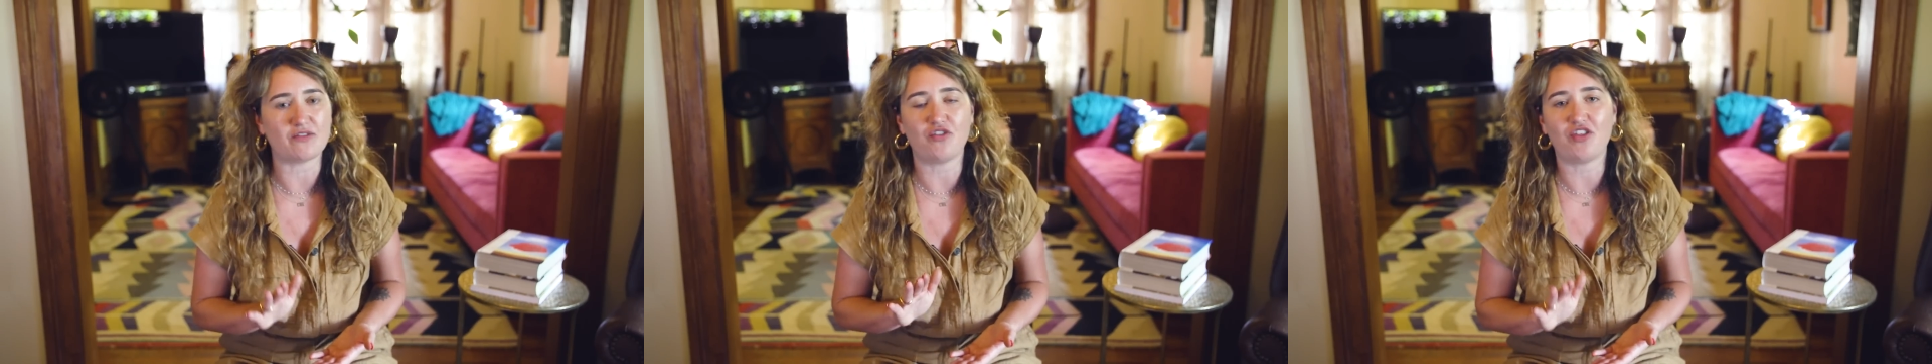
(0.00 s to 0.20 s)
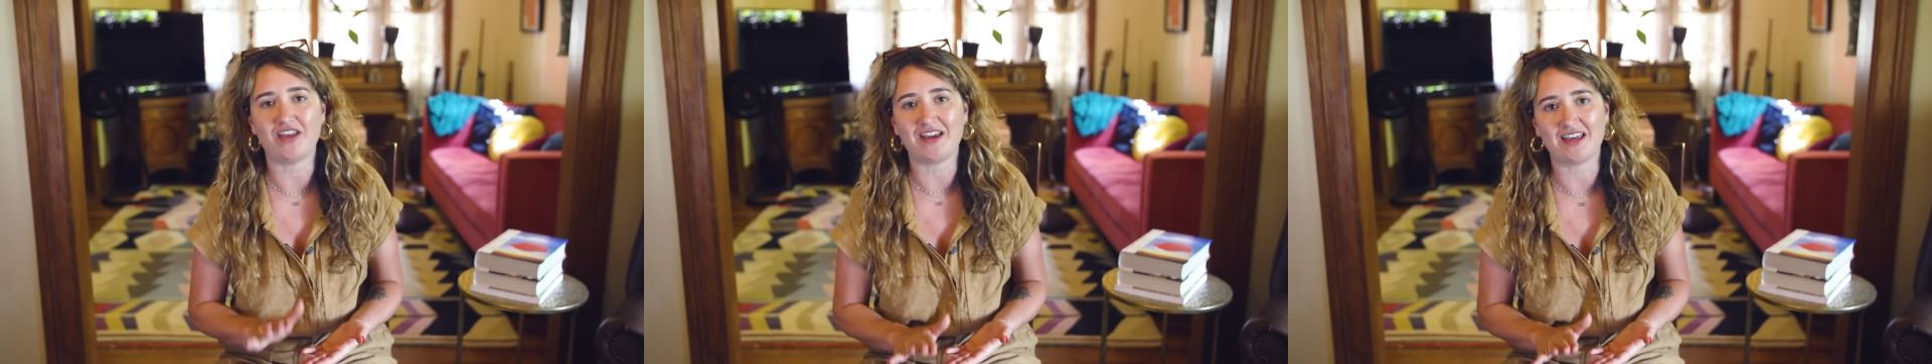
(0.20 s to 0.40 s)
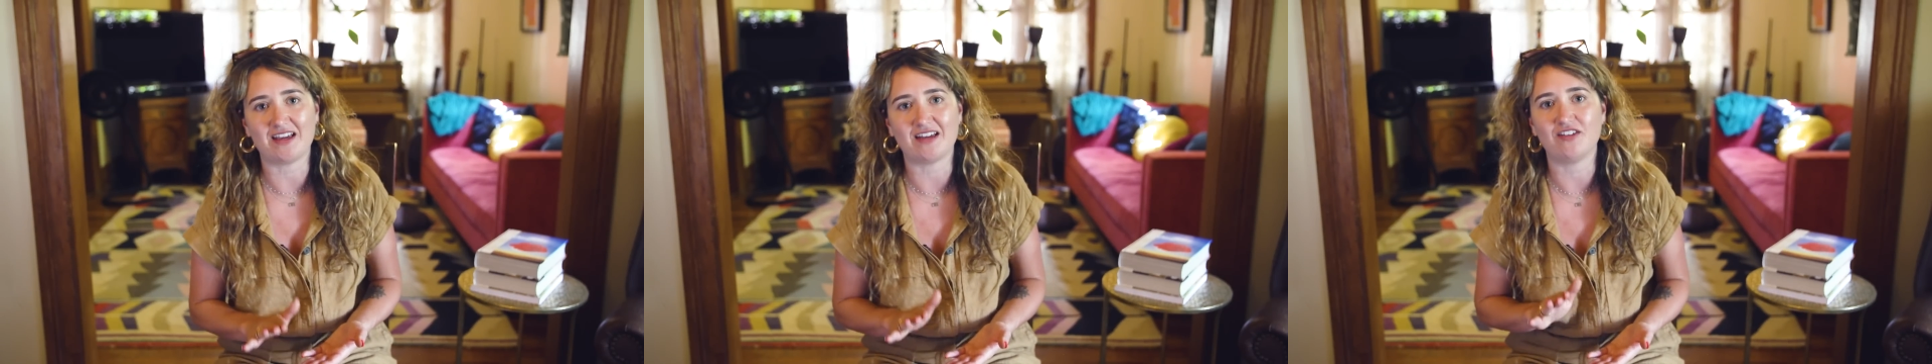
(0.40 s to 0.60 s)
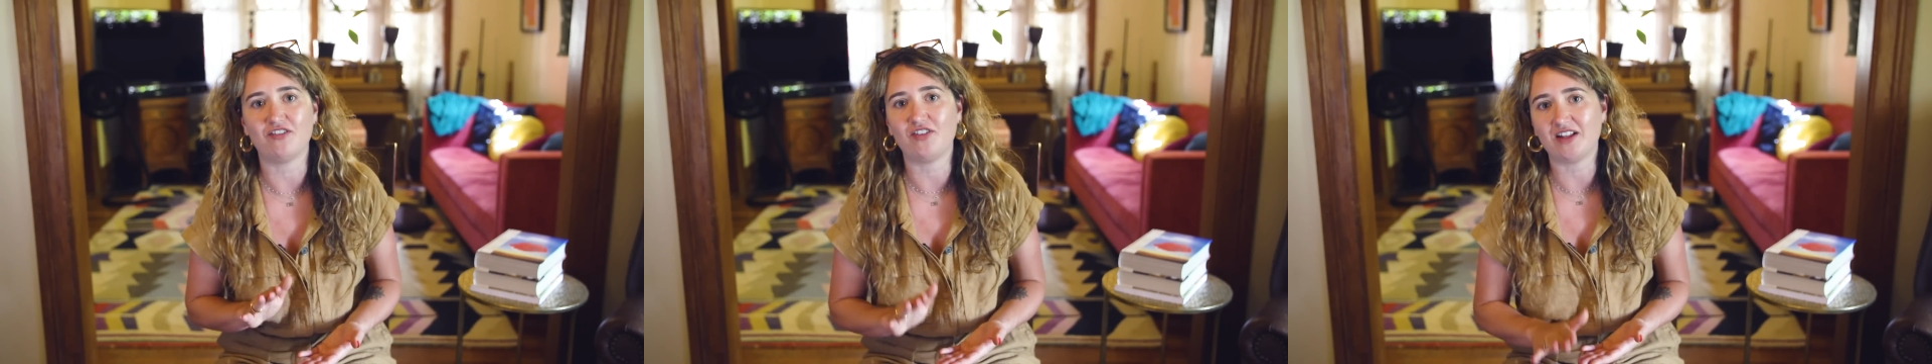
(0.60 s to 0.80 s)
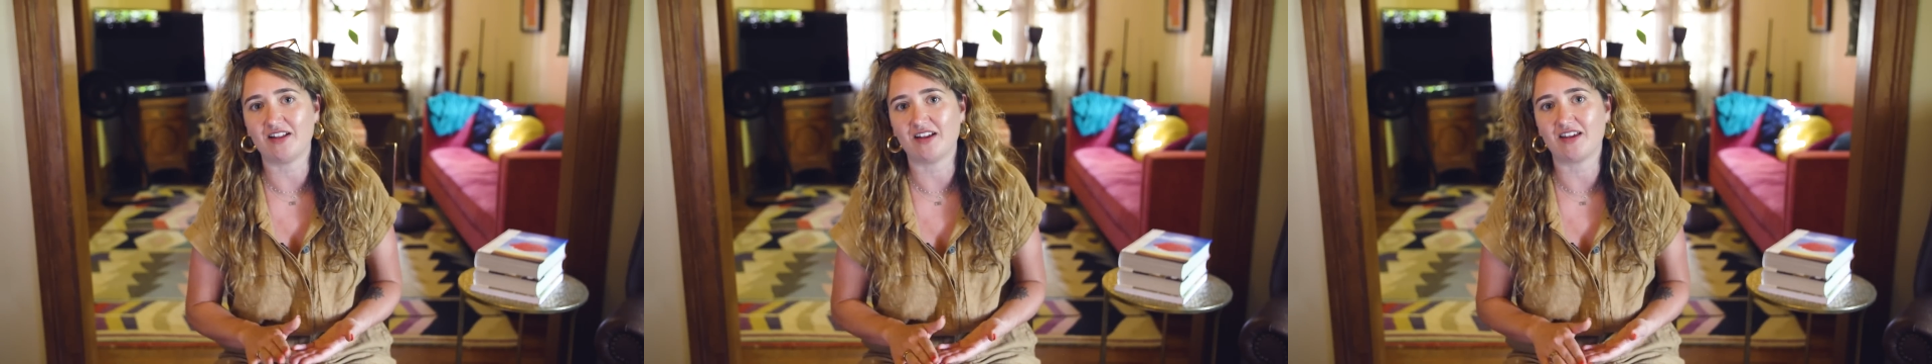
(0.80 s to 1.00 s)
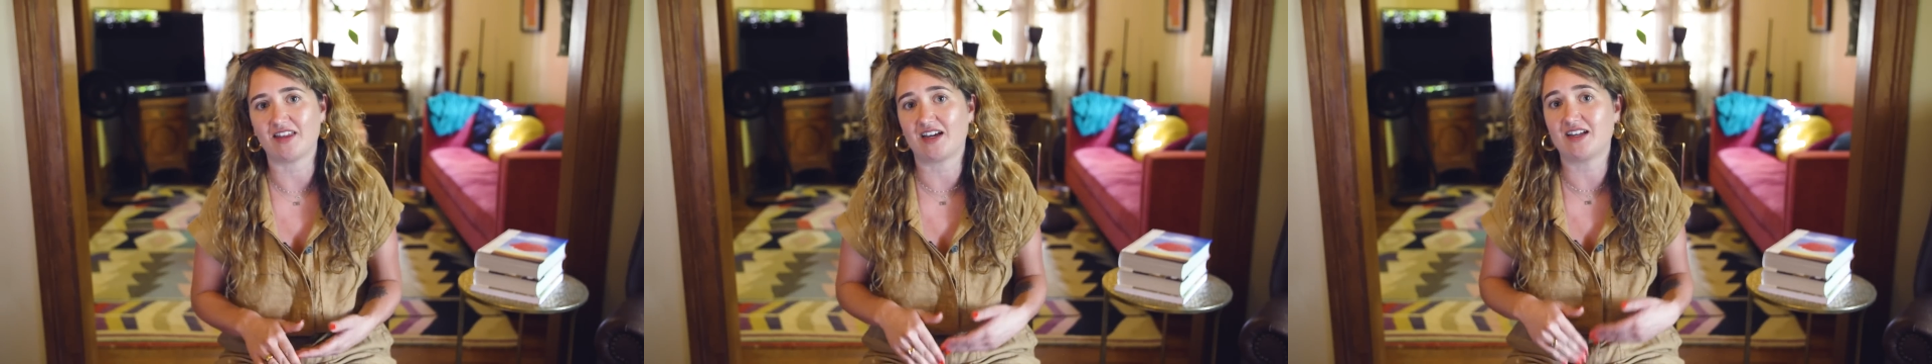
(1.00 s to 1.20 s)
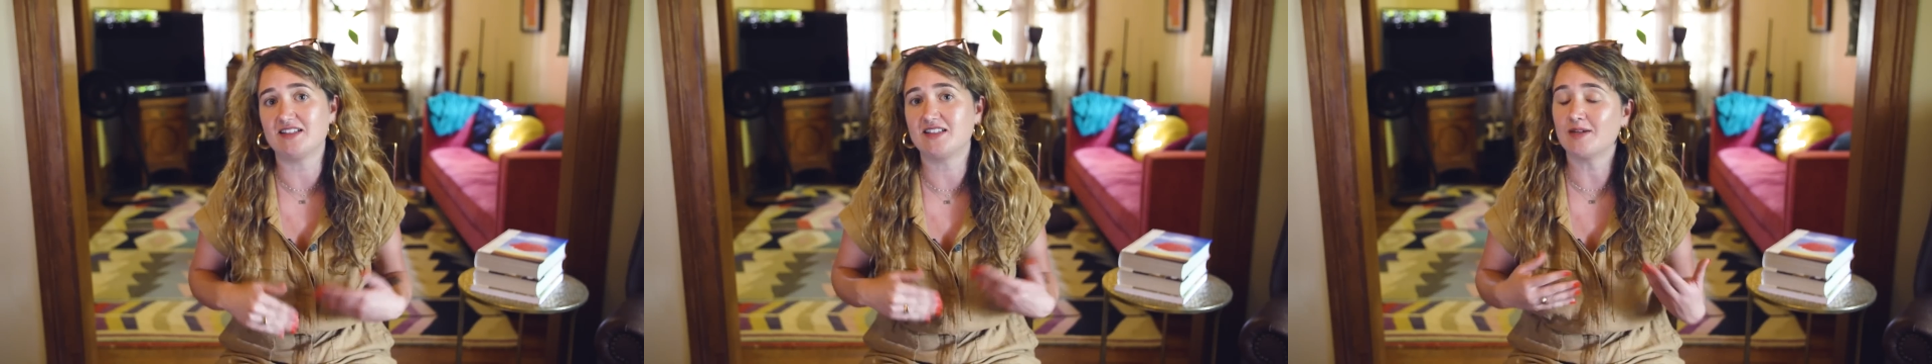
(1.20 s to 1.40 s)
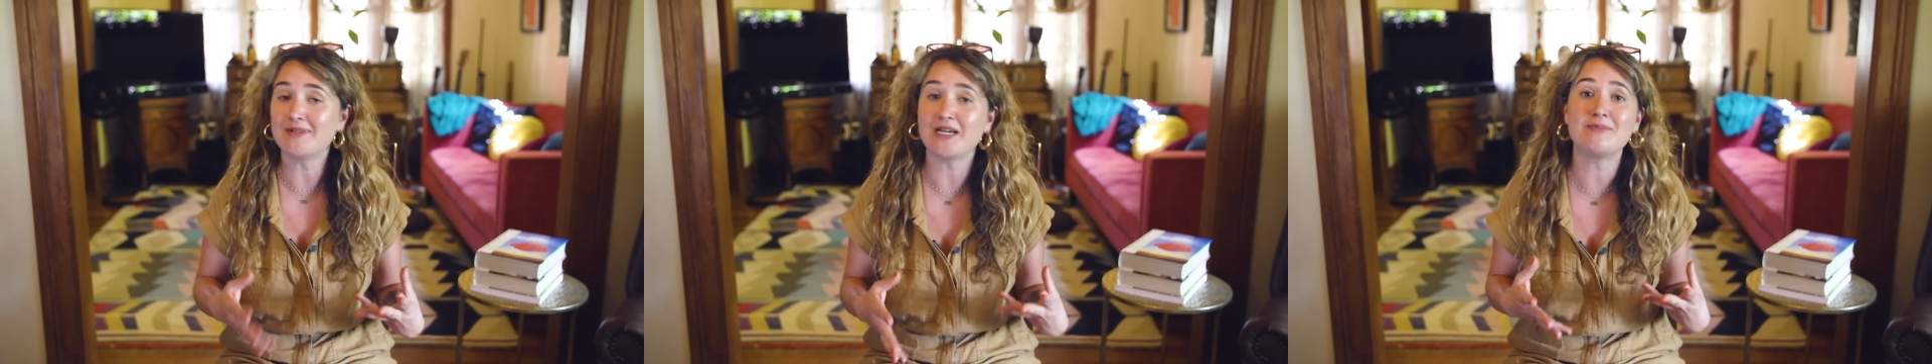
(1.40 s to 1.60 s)
of thinking and feeling that can
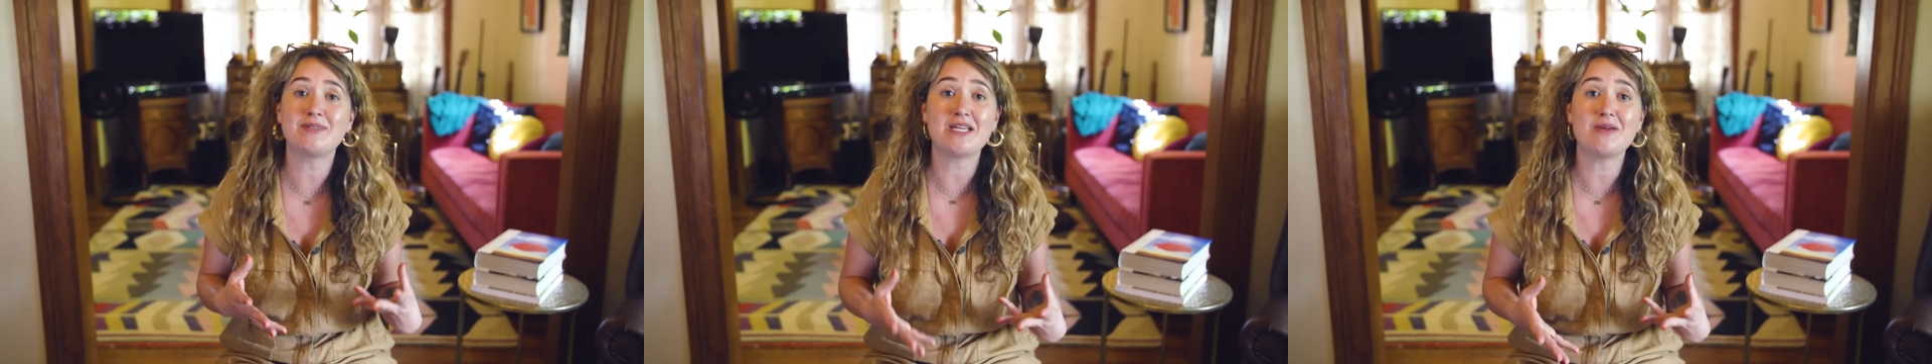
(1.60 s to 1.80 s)
sometimes